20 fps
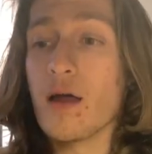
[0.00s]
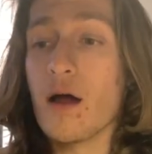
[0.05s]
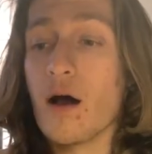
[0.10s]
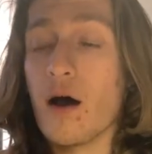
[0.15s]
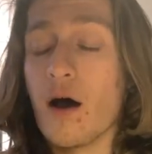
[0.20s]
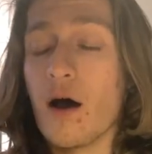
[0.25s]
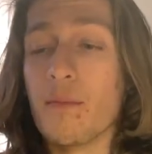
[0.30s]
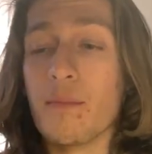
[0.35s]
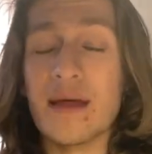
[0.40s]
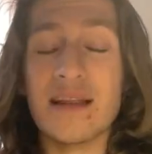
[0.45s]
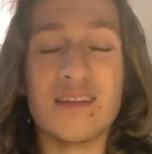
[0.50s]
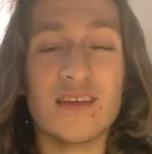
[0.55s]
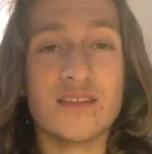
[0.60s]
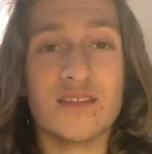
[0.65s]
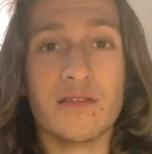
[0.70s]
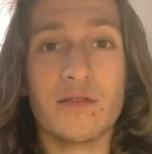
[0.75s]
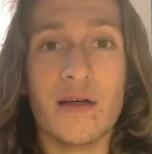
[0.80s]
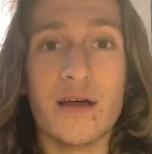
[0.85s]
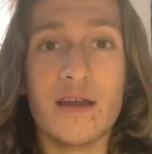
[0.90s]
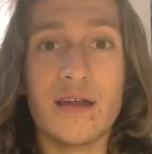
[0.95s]
It
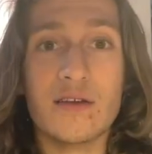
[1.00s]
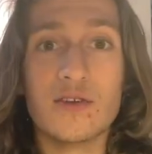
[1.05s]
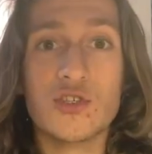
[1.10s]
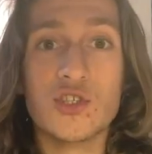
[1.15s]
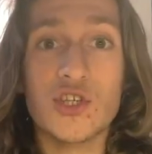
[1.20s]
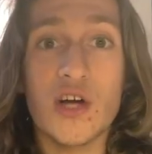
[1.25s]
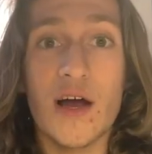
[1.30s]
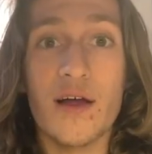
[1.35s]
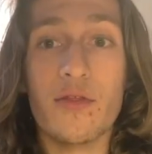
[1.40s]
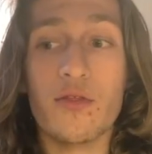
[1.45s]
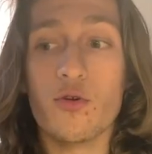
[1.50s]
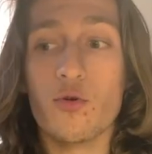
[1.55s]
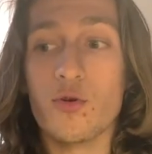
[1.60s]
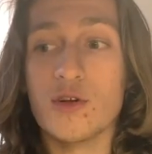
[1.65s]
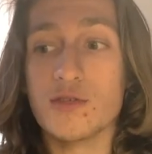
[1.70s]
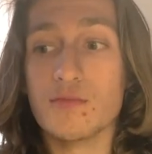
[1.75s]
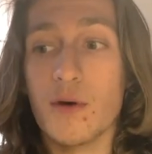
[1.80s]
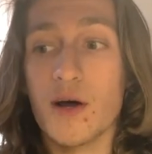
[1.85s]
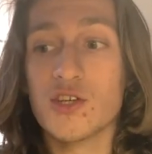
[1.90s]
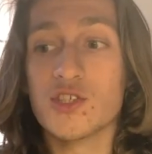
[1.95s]
doesn't let it shine through
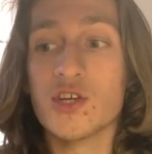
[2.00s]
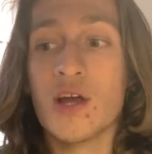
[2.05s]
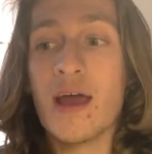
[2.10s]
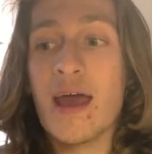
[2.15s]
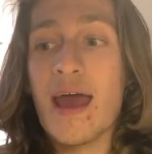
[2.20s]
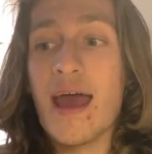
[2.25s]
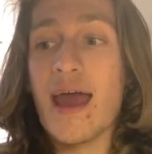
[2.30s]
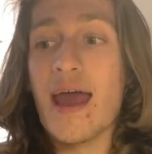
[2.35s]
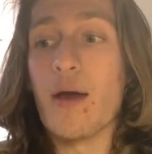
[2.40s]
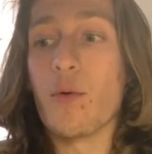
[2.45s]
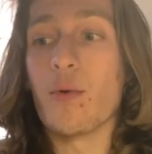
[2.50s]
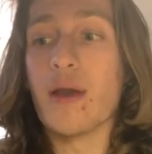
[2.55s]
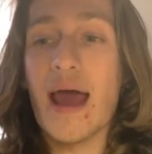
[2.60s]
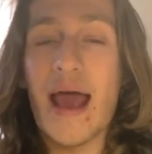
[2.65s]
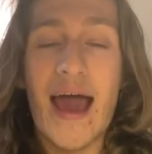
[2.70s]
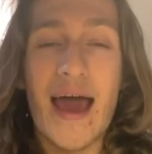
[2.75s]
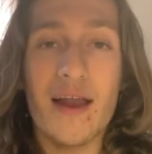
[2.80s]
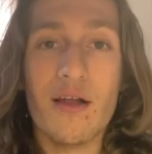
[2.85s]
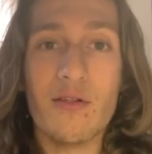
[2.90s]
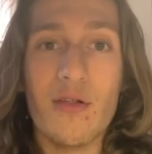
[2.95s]
as much. And when I
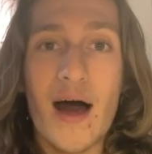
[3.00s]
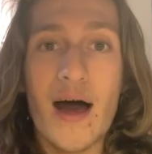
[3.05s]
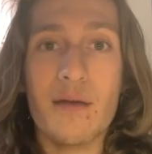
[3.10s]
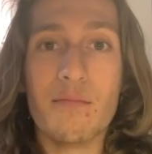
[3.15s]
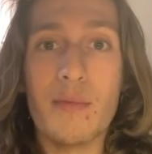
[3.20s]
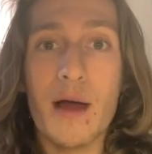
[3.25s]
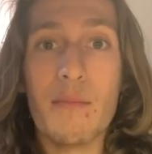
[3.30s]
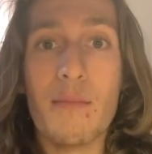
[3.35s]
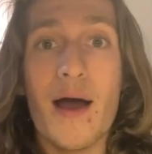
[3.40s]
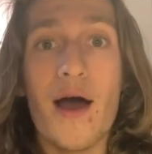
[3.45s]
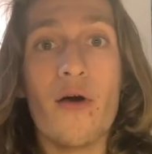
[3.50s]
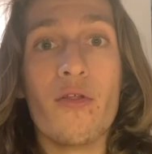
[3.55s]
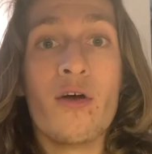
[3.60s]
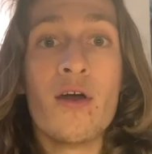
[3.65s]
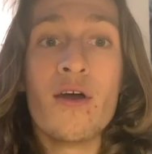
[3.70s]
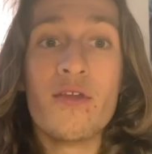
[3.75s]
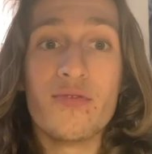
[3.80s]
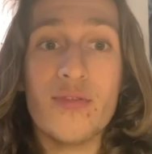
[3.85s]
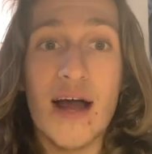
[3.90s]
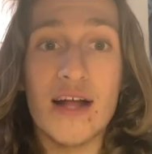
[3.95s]
had a lot in my mouth,
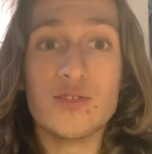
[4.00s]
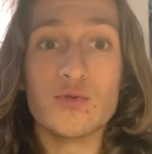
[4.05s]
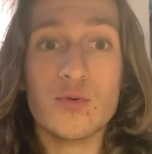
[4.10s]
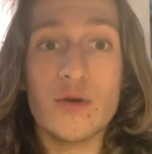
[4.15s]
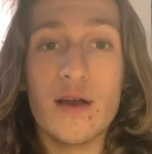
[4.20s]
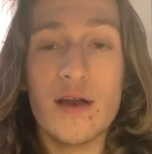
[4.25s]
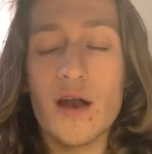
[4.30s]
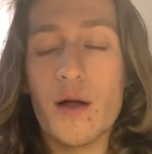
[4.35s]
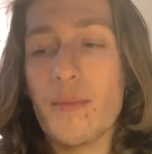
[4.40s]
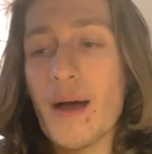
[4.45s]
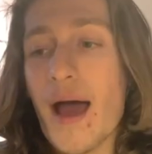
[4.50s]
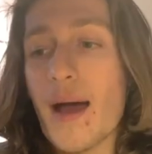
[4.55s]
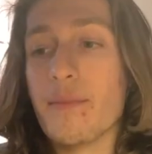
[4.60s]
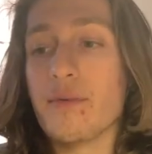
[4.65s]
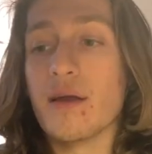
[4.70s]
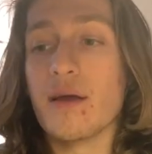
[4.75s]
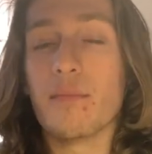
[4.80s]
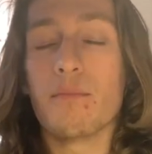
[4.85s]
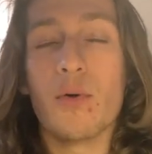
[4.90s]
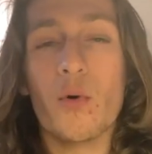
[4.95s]
that's what ended up
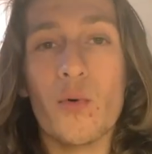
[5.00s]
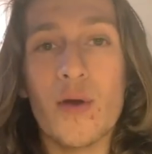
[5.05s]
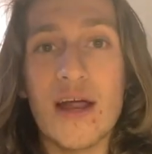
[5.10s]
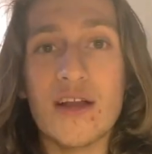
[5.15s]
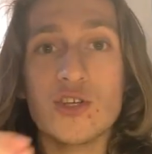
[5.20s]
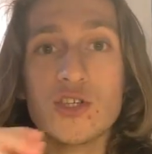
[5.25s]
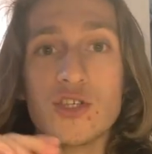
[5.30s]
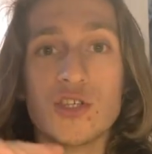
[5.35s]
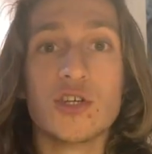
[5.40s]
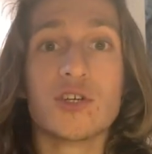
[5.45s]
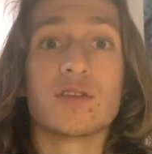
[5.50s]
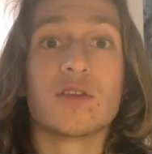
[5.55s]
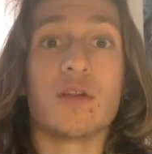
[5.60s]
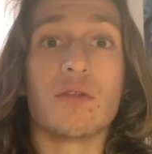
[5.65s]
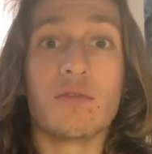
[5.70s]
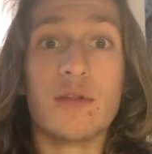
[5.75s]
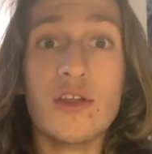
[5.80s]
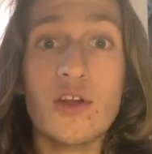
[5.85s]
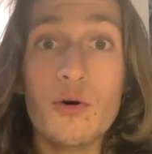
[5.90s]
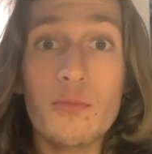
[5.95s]
happening. But when I just took a
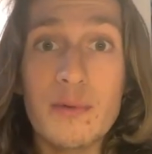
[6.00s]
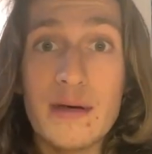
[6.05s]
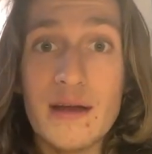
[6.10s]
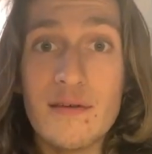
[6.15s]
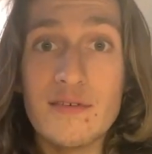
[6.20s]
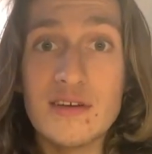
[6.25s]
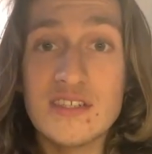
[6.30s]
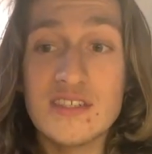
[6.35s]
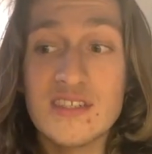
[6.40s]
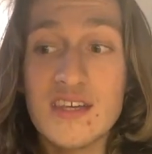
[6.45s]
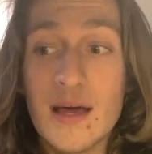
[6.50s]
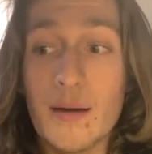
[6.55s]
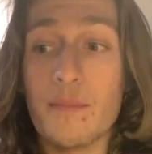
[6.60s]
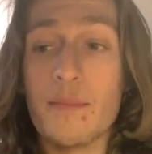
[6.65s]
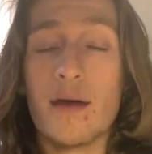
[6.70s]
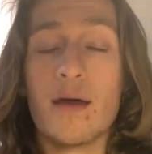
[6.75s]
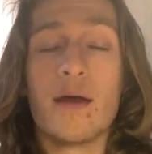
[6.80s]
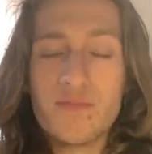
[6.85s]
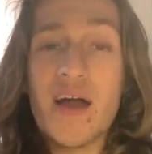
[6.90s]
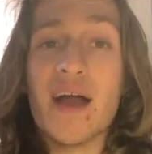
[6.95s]
little bit of a
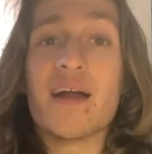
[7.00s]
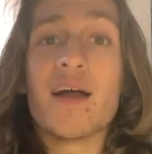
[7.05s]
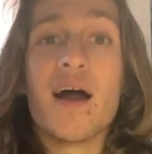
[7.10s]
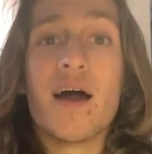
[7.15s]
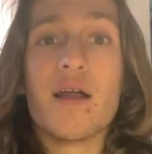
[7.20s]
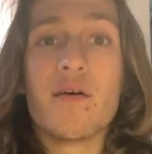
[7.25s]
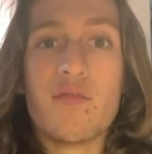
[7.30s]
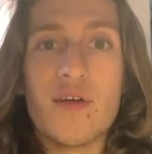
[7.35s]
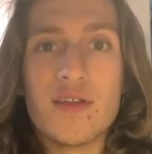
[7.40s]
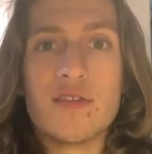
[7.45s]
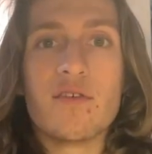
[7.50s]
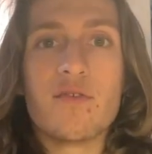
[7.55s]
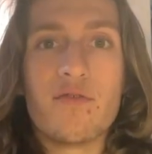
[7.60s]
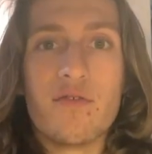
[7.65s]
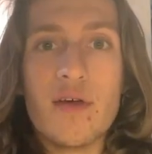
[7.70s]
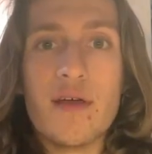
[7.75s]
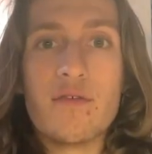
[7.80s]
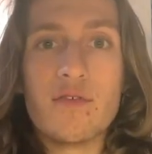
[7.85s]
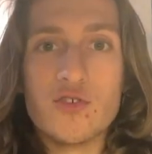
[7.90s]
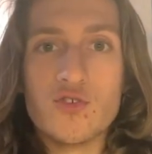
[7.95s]
sip, that kind of let the
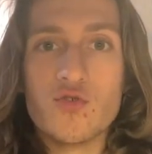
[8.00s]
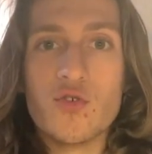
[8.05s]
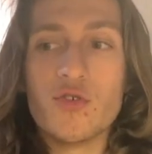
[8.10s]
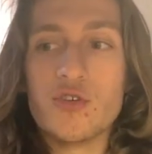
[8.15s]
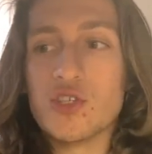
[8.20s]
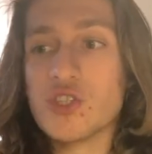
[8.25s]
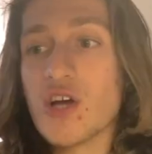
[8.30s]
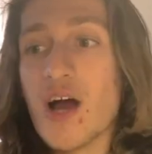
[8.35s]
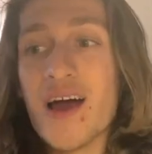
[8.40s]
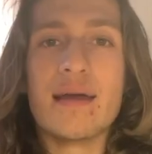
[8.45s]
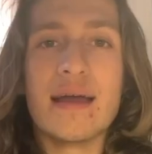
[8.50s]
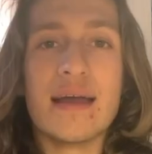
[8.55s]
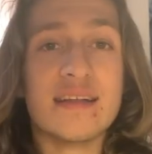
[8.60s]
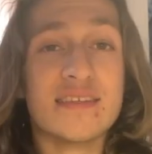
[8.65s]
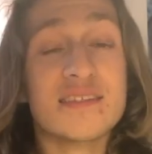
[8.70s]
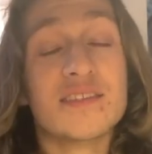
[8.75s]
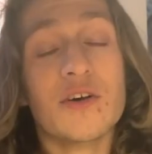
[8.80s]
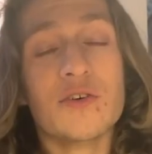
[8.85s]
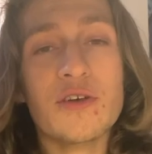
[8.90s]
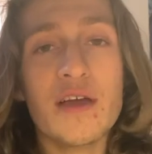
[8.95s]
flavors really shine.
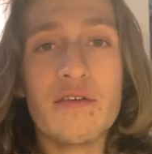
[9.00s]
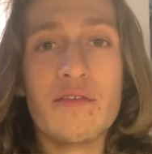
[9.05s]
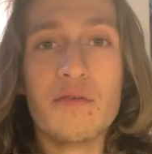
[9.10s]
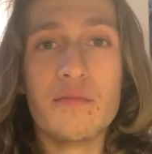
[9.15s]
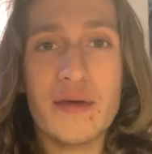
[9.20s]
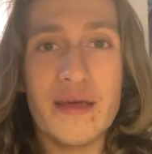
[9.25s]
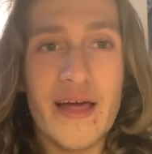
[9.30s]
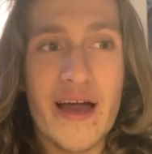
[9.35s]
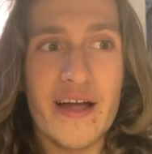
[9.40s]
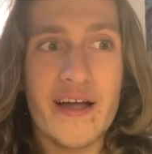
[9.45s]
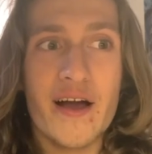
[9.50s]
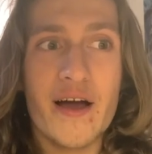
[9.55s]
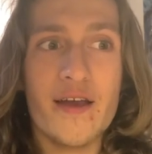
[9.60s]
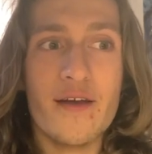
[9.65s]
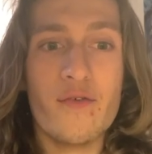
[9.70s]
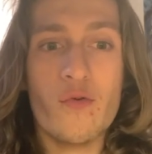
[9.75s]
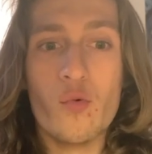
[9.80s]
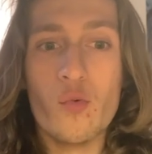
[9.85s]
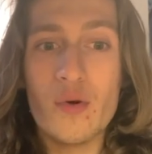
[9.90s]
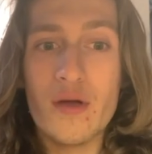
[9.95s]
It's still giving me that kind
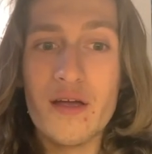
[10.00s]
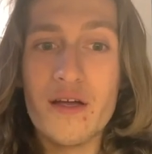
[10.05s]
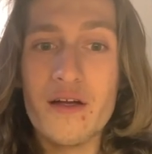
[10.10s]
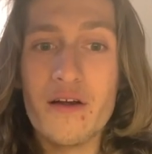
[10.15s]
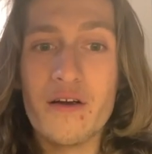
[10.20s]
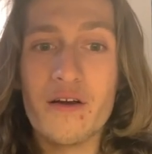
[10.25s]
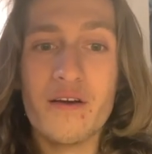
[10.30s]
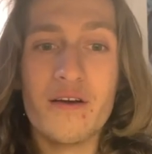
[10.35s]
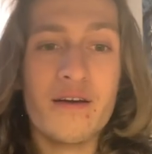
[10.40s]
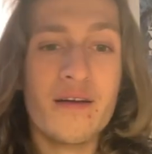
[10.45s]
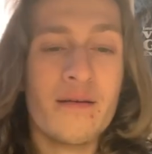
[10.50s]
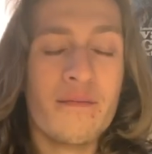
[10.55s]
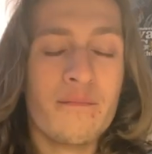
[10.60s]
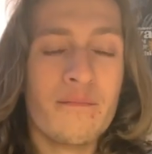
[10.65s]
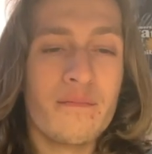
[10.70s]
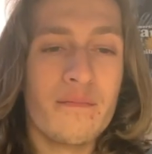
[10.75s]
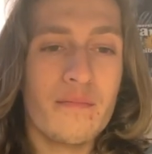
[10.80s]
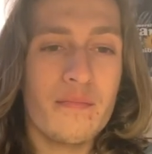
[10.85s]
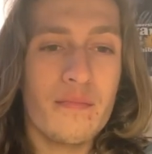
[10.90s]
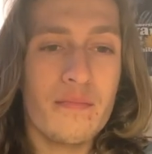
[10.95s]
of weird
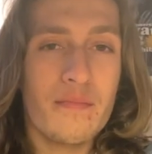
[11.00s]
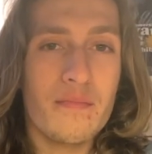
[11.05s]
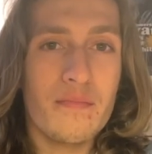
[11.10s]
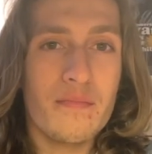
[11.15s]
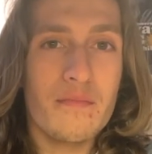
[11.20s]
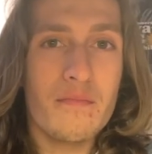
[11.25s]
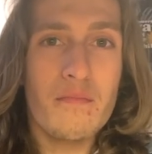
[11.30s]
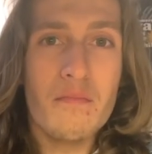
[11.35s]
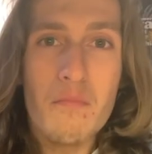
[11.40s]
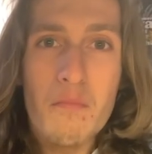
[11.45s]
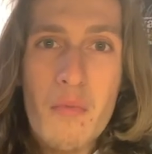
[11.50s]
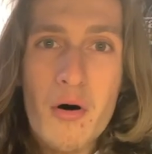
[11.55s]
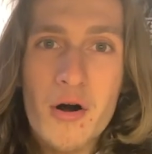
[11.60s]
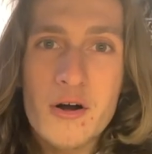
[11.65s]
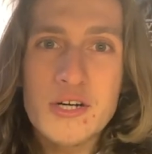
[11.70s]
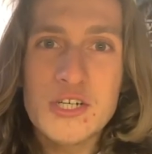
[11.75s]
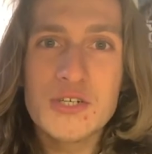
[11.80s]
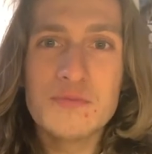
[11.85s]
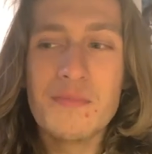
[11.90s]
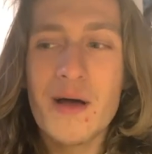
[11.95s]

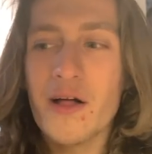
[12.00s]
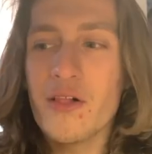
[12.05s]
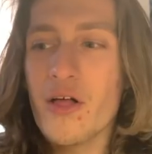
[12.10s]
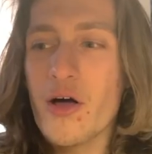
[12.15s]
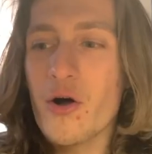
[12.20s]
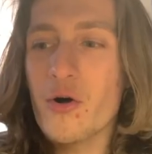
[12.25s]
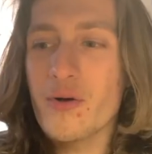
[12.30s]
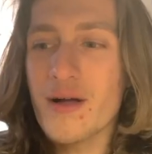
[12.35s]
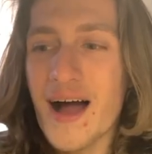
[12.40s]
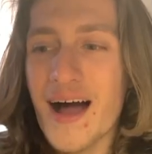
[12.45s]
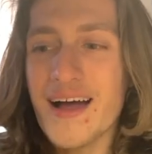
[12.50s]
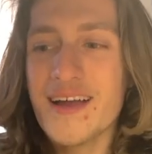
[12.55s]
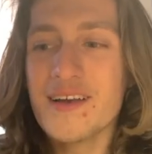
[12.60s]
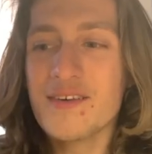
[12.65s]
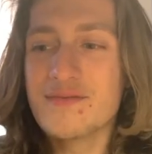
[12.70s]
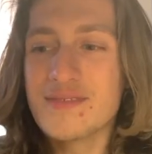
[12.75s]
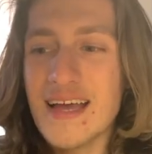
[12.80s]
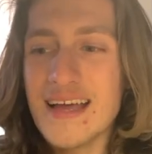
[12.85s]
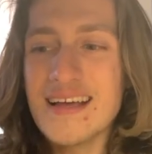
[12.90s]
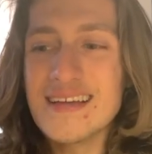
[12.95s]
marshmallow kind
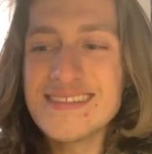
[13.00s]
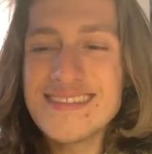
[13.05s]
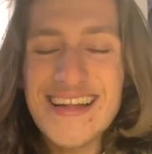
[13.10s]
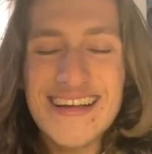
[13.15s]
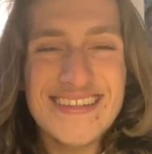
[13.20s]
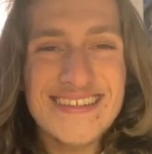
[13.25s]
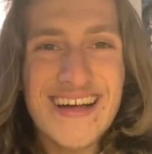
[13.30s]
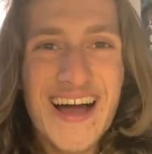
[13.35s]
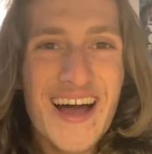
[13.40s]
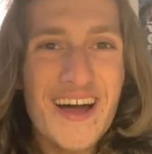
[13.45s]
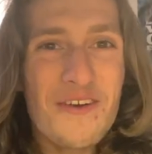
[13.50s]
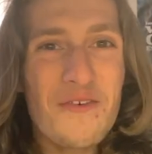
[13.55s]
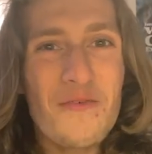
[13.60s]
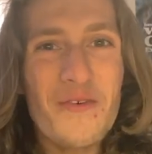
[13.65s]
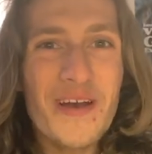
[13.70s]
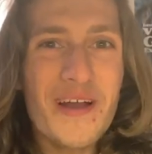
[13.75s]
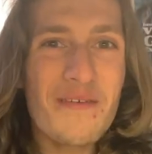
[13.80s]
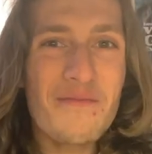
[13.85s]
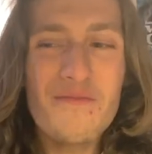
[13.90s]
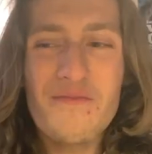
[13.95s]
of taste. That's kind of
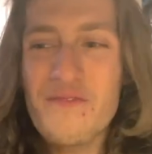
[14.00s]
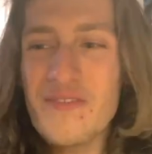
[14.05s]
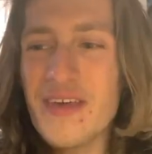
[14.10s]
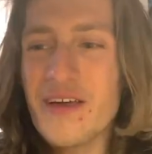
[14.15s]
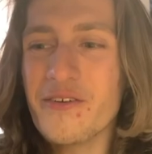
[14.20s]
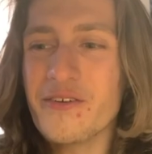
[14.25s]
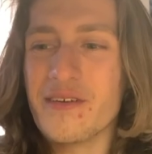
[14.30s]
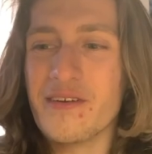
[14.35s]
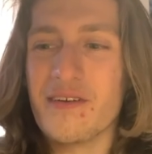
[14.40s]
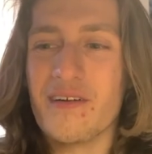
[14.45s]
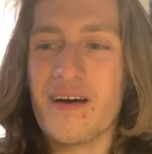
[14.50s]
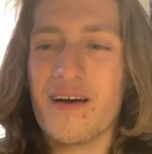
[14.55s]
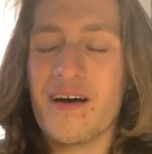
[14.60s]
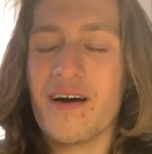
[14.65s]
what I'm feeling.